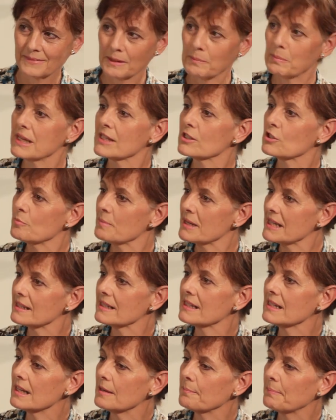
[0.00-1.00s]
It's
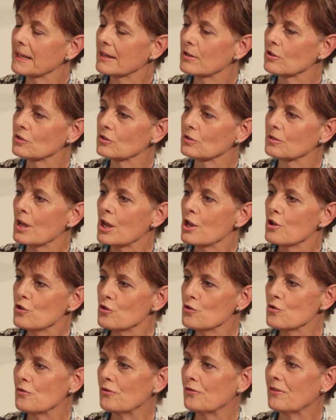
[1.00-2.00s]
amazing because
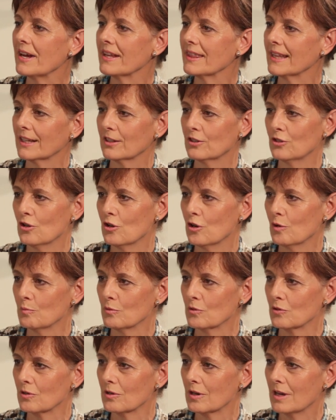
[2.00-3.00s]
you find that
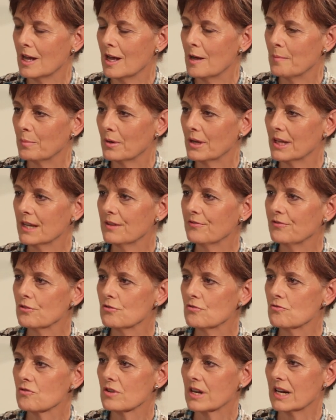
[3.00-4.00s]
normal, but if
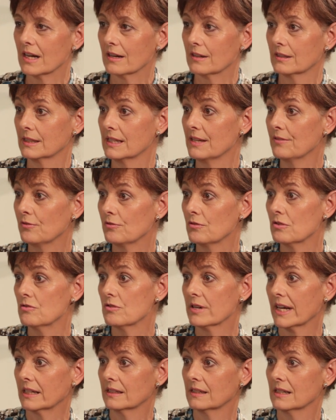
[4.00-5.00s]
we
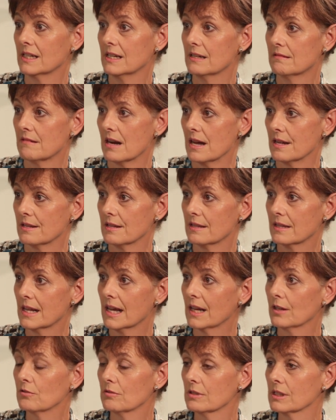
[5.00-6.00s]
look at Iran, they
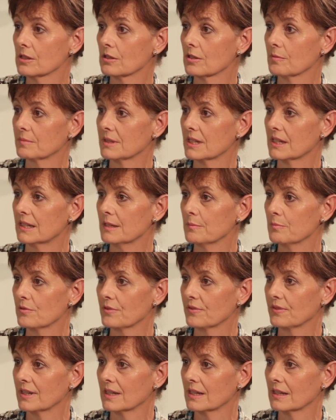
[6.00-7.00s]
are doing some
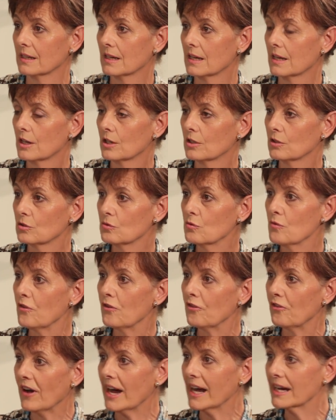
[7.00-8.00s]
terrible thing to
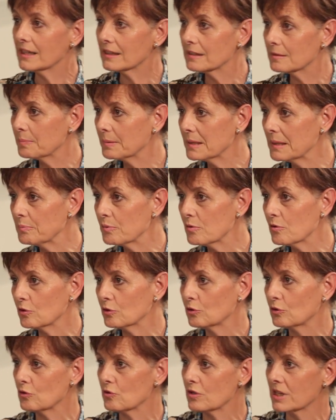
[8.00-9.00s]
fight people,
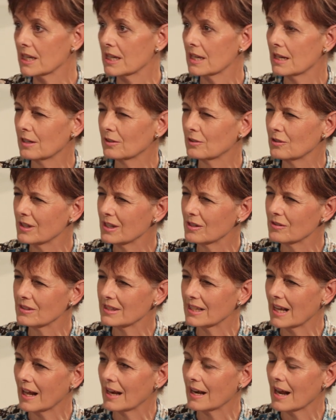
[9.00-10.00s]
to kill, do you
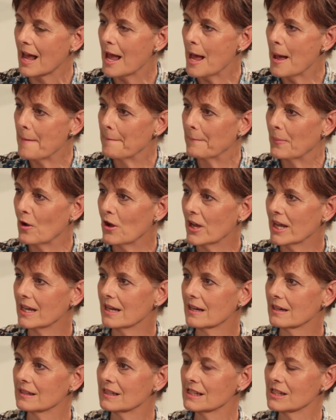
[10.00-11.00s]
understand? But
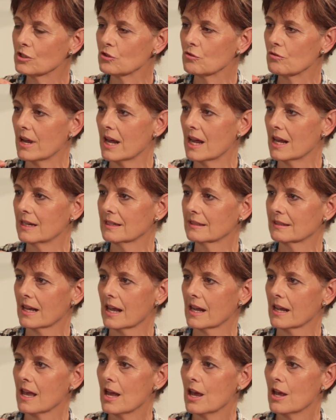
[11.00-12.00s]
here in Israel, it's
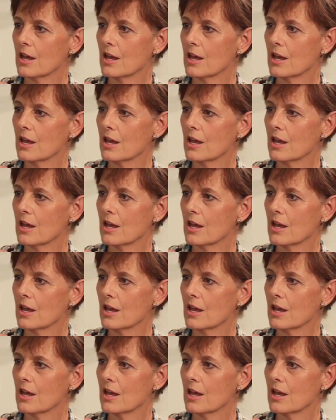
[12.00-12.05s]
like